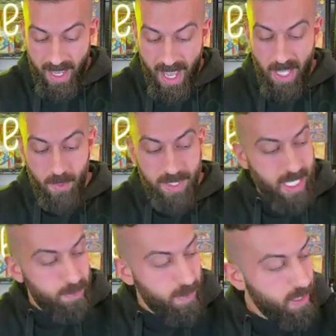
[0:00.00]
And can we
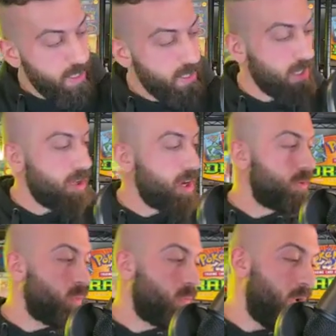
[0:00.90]
keep the
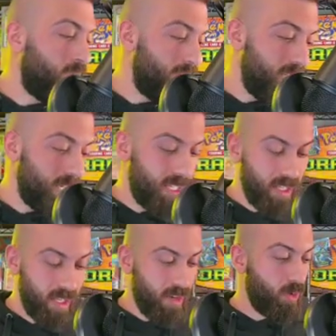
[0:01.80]
luck rolling in
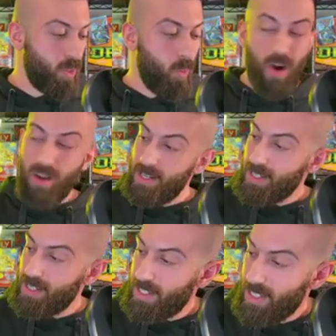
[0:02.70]
for the
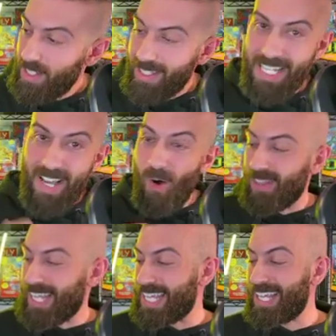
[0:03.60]
one, the
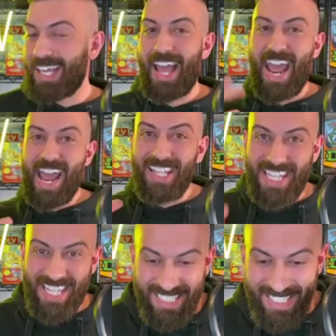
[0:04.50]
only
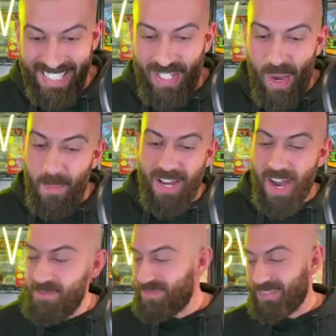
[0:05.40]
alien coming
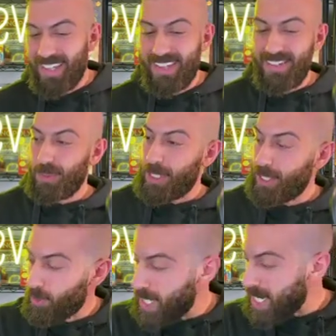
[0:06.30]
up with
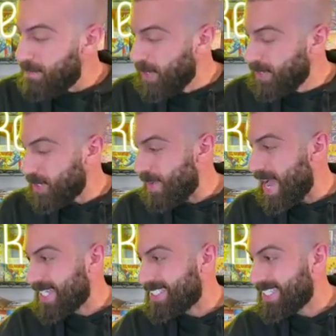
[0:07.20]
three booster
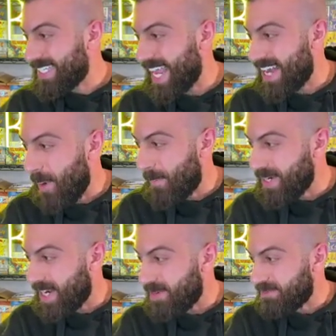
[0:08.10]
packs getting
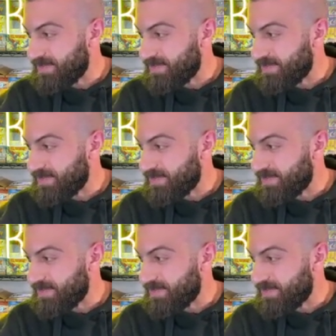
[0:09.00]
opened up.